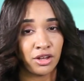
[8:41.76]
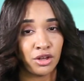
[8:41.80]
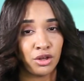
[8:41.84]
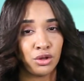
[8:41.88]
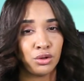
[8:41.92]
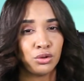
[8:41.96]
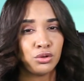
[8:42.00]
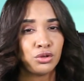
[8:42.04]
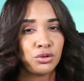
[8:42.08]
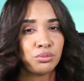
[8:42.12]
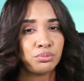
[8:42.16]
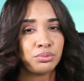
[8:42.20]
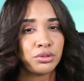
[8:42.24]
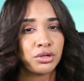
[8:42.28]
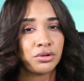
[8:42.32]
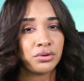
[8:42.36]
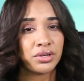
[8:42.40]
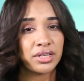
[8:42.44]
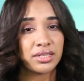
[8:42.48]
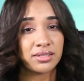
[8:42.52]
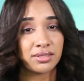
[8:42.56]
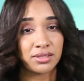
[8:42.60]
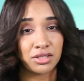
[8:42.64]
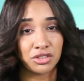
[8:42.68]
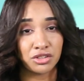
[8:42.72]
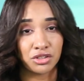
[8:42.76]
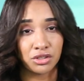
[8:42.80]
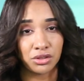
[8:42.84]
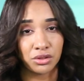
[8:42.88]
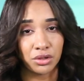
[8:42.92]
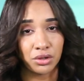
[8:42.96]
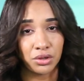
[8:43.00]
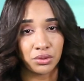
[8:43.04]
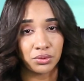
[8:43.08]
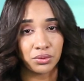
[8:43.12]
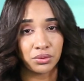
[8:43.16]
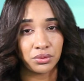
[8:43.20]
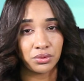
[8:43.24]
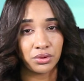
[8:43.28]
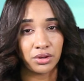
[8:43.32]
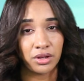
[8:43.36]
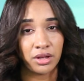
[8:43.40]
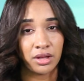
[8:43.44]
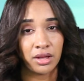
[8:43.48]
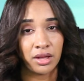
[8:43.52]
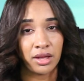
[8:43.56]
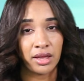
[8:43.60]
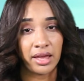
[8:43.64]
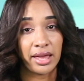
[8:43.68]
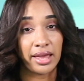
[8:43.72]
Who brought in such law?
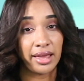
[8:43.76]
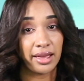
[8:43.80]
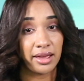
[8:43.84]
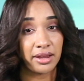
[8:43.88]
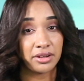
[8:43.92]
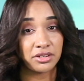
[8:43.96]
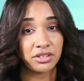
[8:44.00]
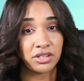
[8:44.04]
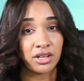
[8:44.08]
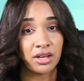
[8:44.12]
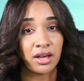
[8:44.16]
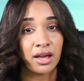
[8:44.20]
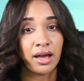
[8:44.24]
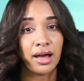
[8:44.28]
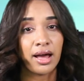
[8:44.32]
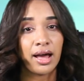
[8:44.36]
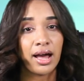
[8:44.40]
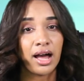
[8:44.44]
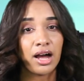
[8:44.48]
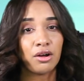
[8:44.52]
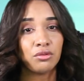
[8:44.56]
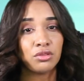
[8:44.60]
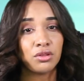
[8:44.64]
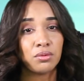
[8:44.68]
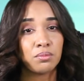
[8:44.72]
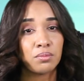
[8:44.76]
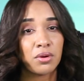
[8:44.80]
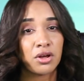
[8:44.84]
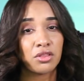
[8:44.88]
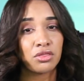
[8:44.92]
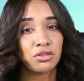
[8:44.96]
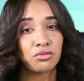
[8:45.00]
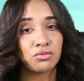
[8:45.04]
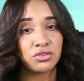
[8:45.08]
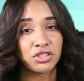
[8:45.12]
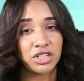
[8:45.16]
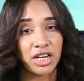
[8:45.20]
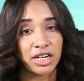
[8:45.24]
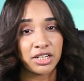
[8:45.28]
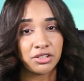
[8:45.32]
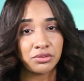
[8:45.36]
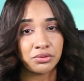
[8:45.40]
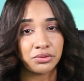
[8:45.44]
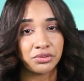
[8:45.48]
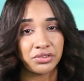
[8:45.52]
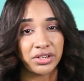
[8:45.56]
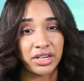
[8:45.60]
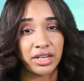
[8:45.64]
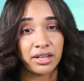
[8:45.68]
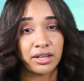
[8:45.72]
And how the month of
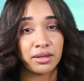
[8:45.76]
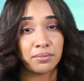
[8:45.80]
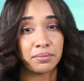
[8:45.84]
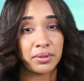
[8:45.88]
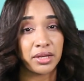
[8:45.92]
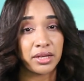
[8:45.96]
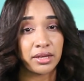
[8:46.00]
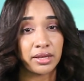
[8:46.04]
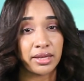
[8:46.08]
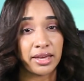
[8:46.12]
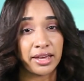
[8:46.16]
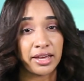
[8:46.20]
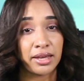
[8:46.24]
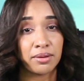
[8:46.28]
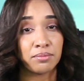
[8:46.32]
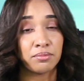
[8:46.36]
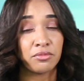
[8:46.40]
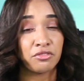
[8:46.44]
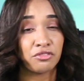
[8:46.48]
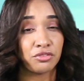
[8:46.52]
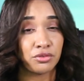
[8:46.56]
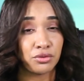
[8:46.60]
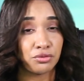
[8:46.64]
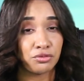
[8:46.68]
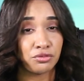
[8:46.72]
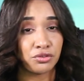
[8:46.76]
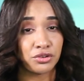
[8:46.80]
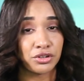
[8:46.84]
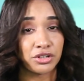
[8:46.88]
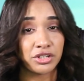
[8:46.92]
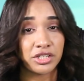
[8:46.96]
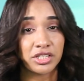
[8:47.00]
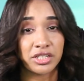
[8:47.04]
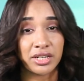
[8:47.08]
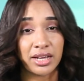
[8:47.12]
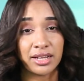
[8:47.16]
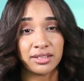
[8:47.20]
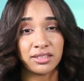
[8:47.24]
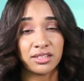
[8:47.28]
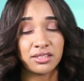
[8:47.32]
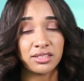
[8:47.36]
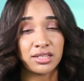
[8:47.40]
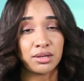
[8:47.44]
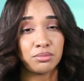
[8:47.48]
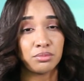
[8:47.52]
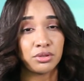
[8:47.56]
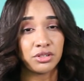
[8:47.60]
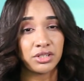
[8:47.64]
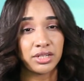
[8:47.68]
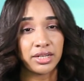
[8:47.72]
January became the first and
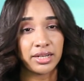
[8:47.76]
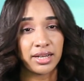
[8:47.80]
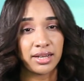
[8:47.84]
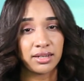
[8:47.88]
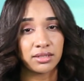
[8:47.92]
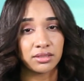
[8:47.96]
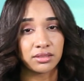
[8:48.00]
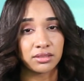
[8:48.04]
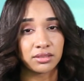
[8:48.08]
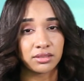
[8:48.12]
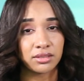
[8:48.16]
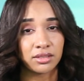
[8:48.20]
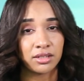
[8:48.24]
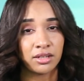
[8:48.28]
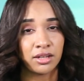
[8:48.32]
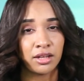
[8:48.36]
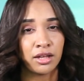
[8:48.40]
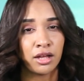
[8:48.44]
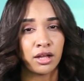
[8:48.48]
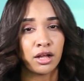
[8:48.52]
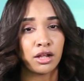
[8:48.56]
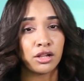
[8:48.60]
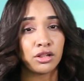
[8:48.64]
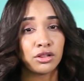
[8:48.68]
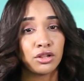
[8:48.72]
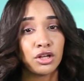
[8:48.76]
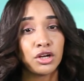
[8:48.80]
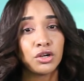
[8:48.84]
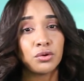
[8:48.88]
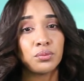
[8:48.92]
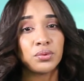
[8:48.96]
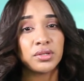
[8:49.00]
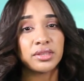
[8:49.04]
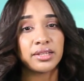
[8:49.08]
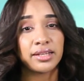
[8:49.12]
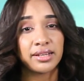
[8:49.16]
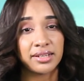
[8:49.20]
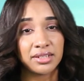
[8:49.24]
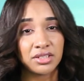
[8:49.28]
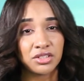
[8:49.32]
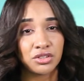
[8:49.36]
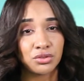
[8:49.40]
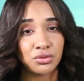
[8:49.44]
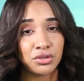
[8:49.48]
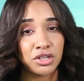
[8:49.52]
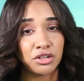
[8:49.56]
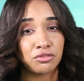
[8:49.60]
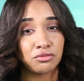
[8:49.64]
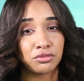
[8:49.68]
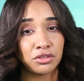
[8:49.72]
December the end? Along with the
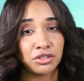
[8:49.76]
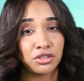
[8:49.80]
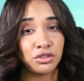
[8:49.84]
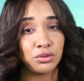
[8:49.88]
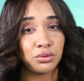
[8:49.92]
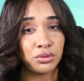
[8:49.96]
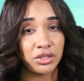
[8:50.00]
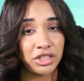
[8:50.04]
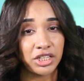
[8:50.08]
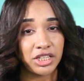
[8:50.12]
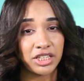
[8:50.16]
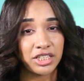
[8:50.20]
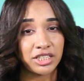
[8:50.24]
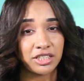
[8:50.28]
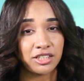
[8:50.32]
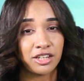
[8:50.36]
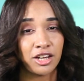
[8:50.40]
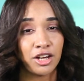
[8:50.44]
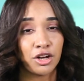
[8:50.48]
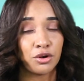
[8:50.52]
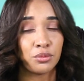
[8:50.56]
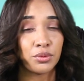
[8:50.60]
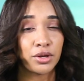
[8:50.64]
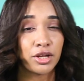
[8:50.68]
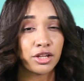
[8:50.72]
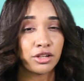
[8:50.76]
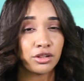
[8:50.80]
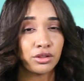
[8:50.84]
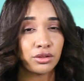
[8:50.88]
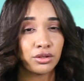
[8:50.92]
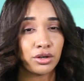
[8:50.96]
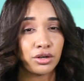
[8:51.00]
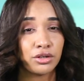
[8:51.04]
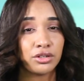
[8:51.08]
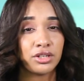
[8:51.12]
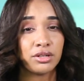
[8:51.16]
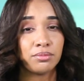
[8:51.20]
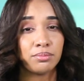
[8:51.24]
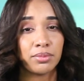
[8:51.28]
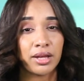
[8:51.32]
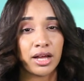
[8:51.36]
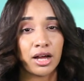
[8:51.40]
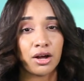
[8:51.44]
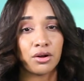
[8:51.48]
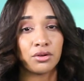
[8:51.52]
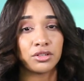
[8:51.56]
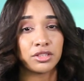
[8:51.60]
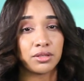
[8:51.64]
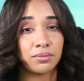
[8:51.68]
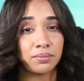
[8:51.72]
history of the New Year, we can learn
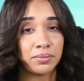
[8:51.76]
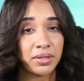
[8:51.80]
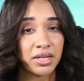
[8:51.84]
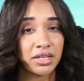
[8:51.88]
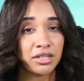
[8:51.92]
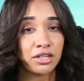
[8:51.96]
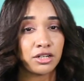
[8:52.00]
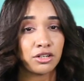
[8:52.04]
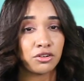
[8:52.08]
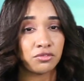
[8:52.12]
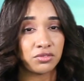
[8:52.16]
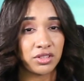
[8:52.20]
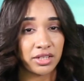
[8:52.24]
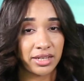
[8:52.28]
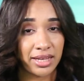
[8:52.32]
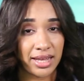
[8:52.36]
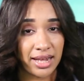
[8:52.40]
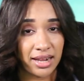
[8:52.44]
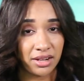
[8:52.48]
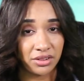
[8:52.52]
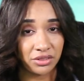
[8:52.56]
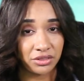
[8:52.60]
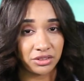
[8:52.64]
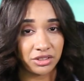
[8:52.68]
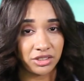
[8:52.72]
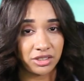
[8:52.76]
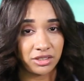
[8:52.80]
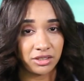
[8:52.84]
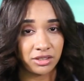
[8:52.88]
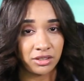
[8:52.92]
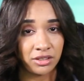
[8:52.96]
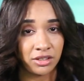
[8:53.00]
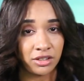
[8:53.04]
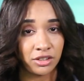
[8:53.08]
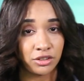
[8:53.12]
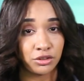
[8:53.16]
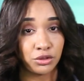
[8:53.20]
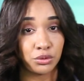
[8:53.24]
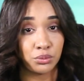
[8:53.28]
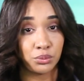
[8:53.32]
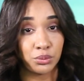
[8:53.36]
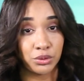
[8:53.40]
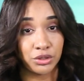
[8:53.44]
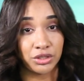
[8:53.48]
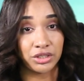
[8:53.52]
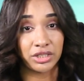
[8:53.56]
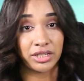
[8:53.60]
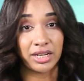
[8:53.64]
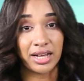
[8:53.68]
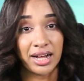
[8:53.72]
about the beginning of the calendar. The
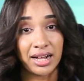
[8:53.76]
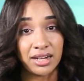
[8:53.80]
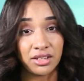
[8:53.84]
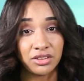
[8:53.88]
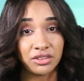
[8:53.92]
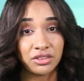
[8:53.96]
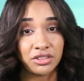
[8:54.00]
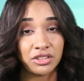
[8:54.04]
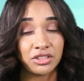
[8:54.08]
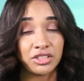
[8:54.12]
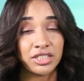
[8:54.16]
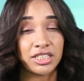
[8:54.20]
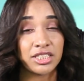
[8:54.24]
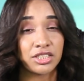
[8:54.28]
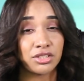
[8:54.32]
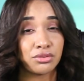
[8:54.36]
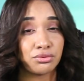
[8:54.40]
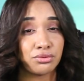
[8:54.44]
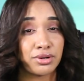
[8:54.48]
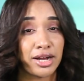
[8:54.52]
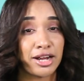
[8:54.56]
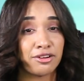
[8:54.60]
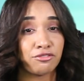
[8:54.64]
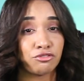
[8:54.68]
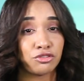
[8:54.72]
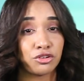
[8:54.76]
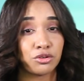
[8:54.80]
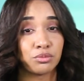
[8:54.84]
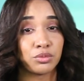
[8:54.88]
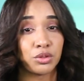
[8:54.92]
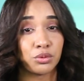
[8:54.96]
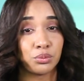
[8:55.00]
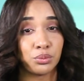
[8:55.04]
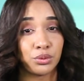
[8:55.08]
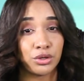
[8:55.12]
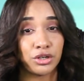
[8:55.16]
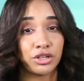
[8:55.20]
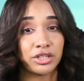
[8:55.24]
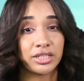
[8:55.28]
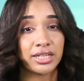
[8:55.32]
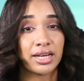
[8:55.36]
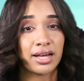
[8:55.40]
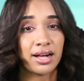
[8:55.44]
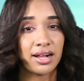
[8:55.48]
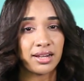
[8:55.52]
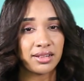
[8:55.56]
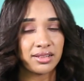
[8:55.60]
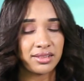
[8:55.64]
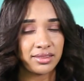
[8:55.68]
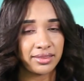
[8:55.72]
word calendar is derived from the word
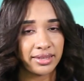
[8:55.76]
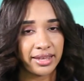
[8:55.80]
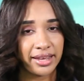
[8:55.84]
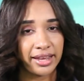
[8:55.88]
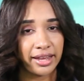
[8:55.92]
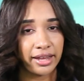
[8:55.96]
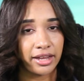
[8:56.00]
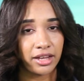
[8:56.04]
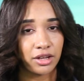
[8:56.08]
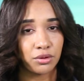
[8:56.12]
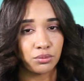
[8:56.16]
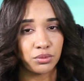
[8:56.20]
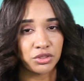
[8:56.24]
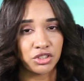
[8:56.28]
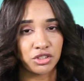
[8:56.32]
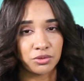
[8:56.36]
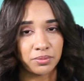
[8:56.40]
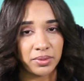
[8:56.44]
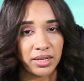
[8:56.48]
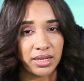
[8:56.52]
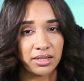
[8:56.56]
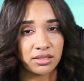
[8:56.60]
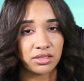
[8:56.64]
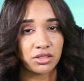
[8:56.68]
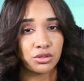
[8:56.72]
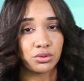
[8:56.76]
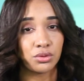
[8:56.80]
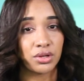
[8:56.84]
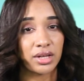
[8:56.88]
kalenday, which means to